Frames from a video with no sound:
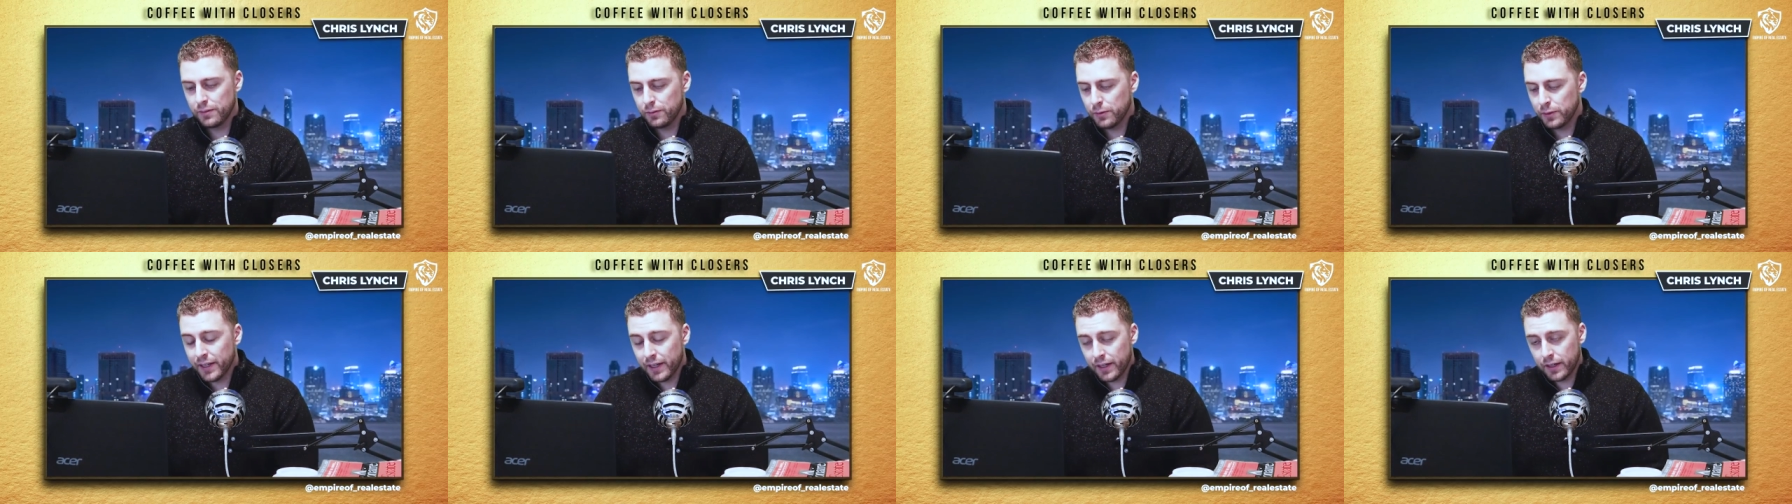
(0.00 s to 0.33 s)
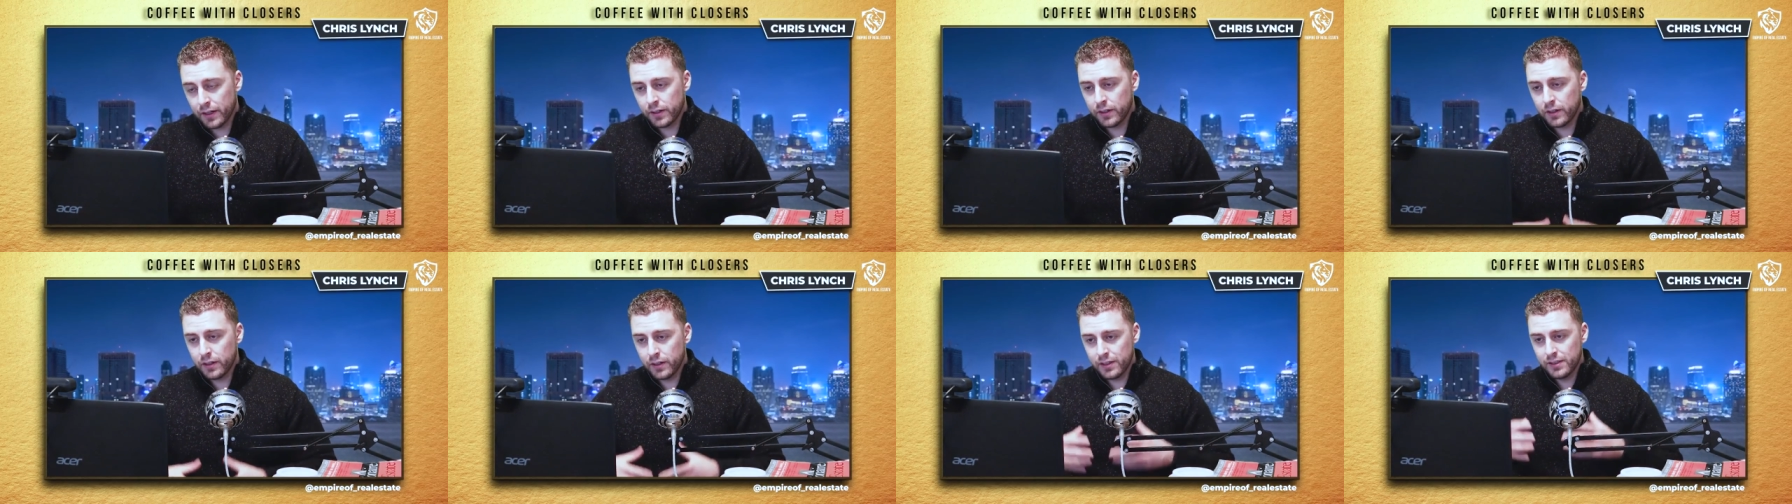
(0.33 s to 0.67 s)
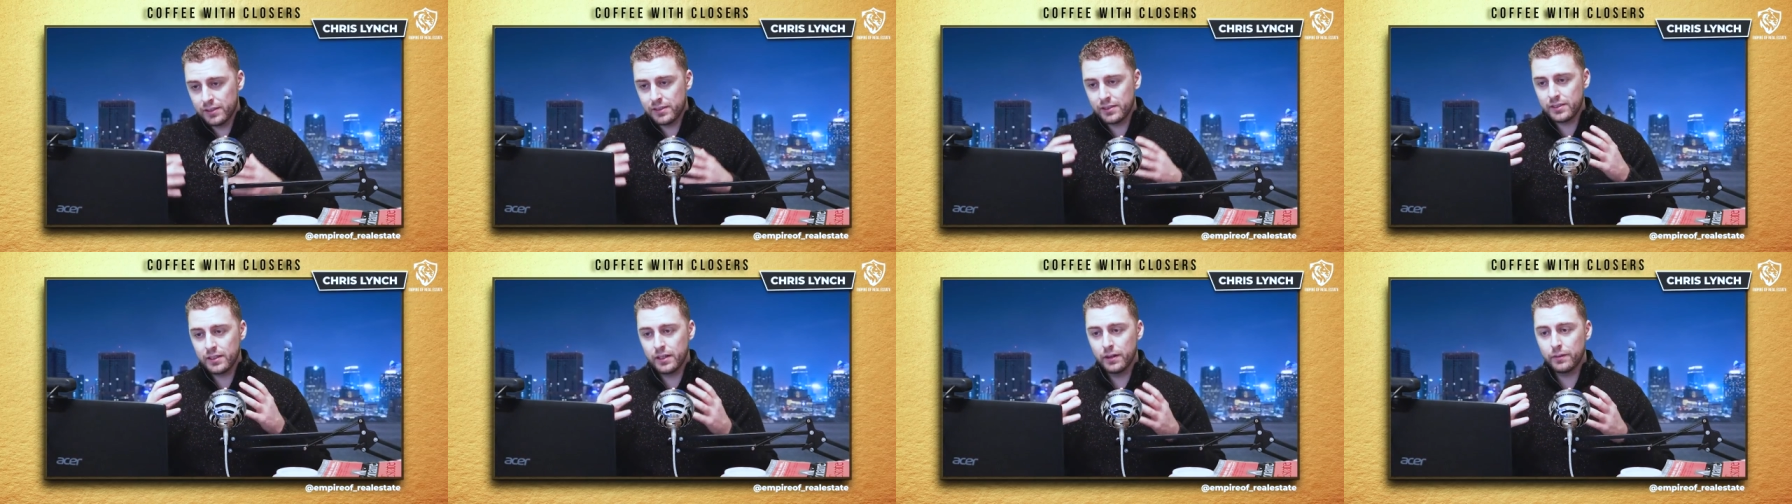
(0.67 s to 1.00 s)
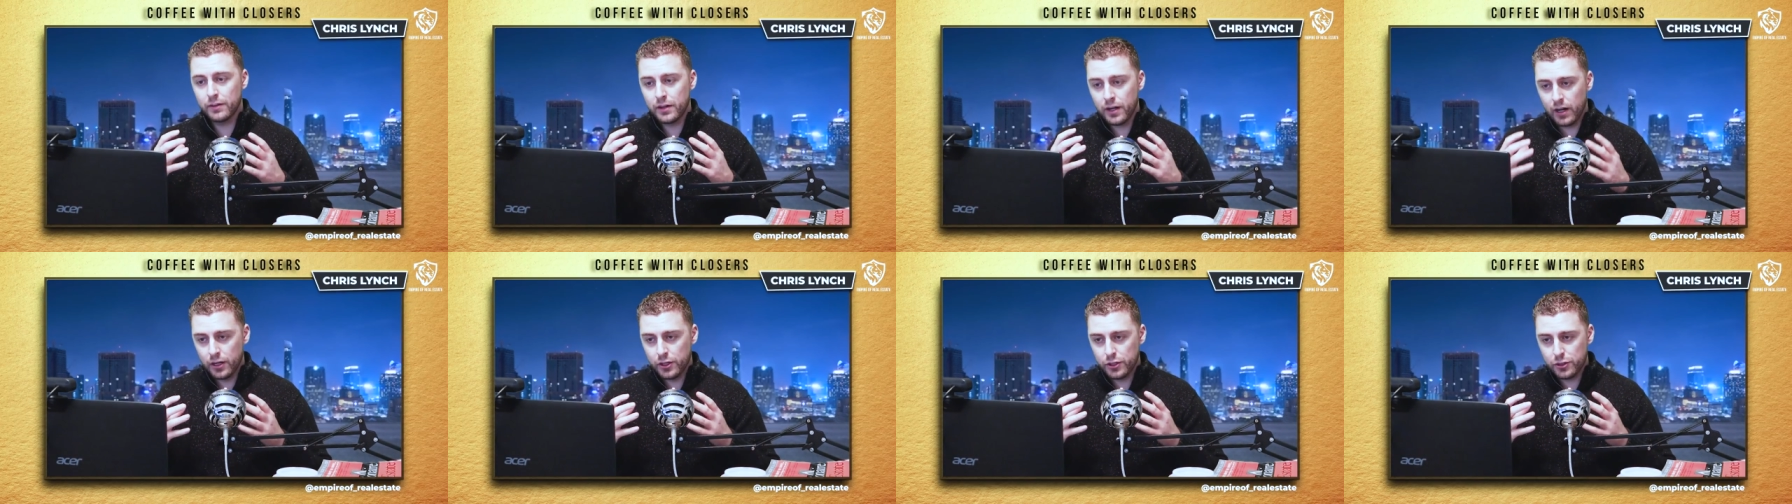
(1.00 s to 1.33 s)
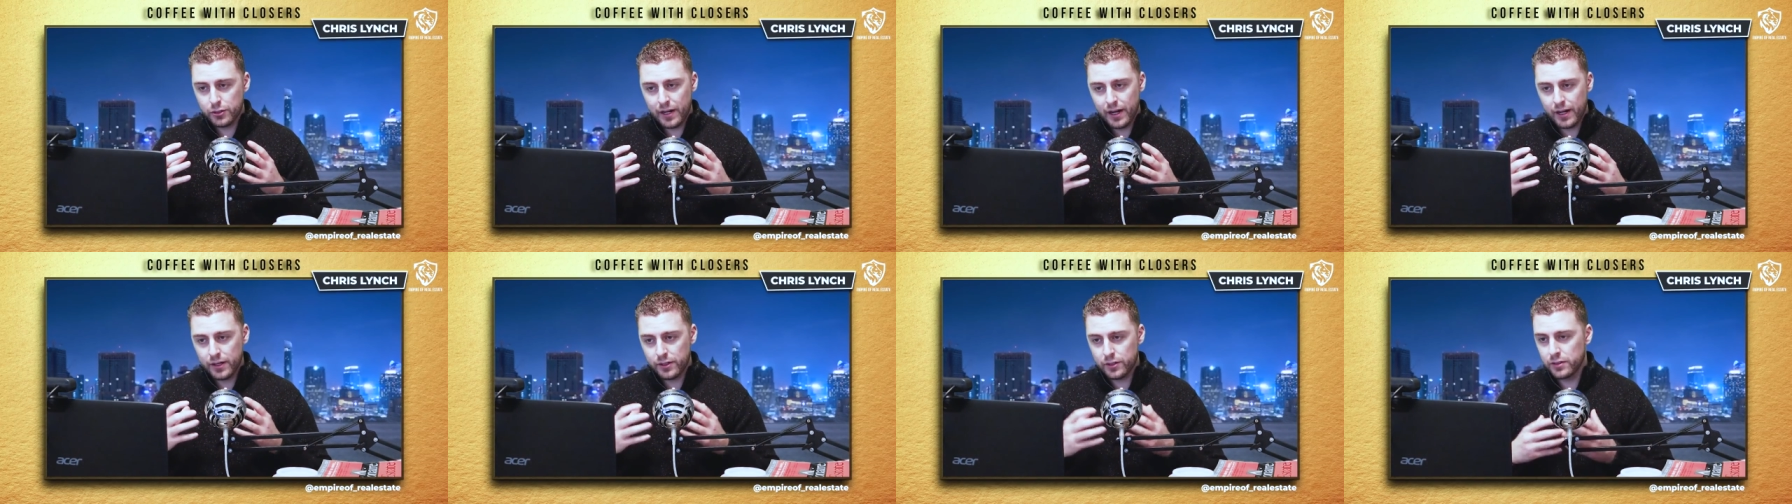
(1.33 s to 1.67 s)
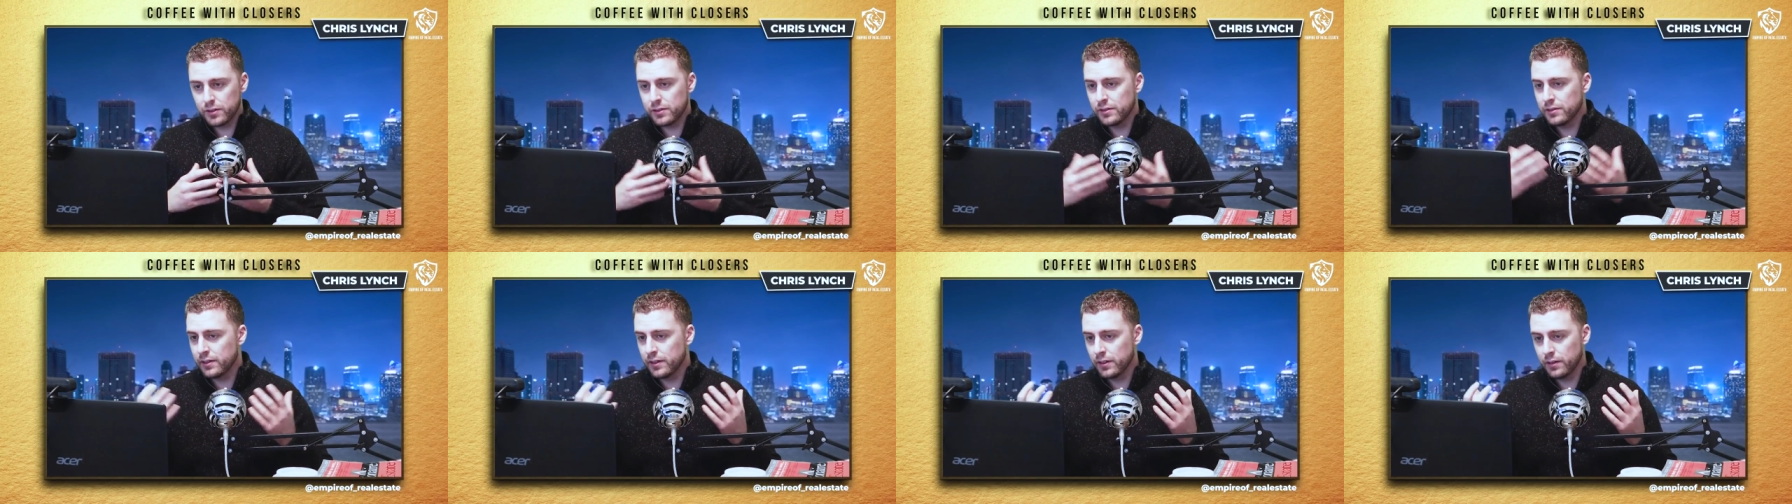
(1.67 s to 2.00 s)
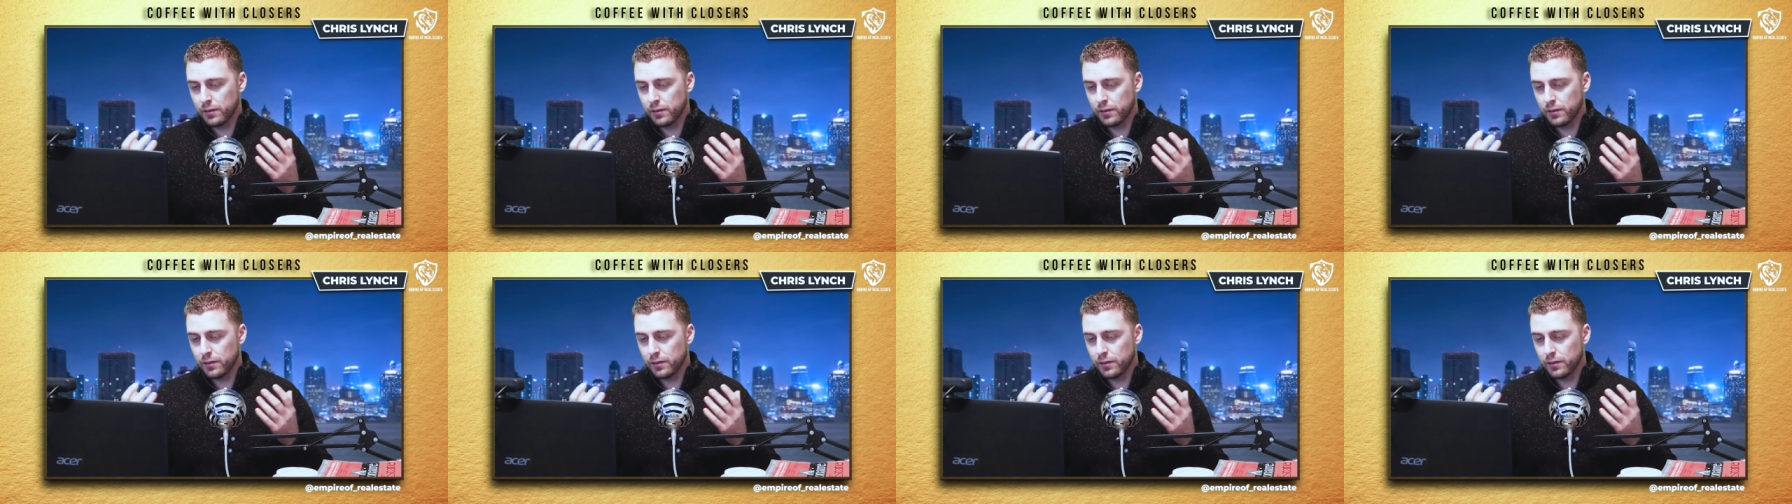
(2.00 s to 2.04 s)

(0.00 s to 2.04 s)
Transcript: And if you get a good set of contractors,